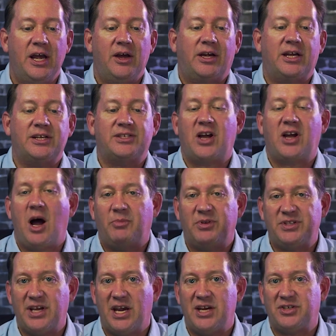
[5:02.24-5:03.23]
because the
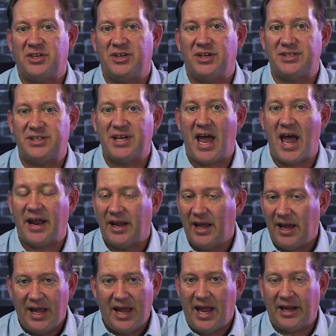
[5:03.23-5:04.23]
compensation is set
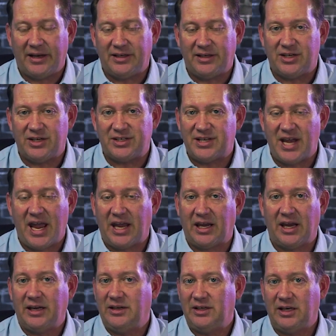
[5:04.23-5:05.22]
and you just take
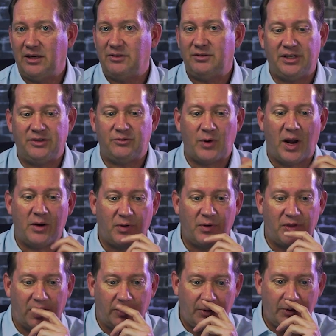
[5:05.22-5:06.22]
it and you run with
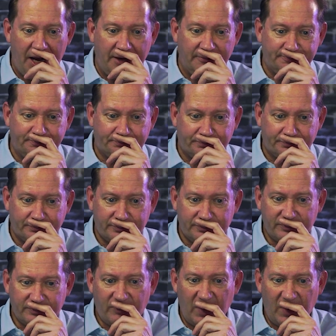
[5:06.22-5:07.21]
it, right?
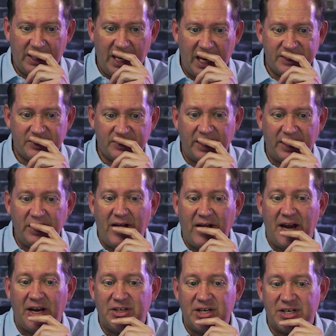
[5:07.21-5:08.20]
Okay, so then you've got
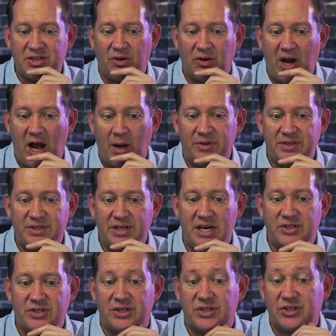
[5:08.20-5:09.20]
additional
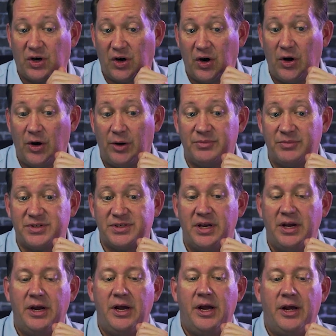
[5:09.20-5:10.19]
compensation terms.
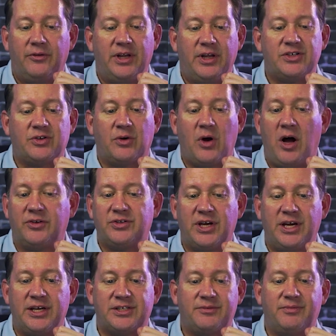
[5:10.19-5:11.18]
These are all
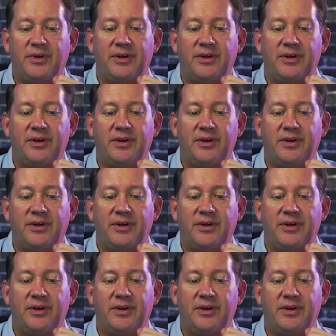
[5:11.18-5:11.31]
just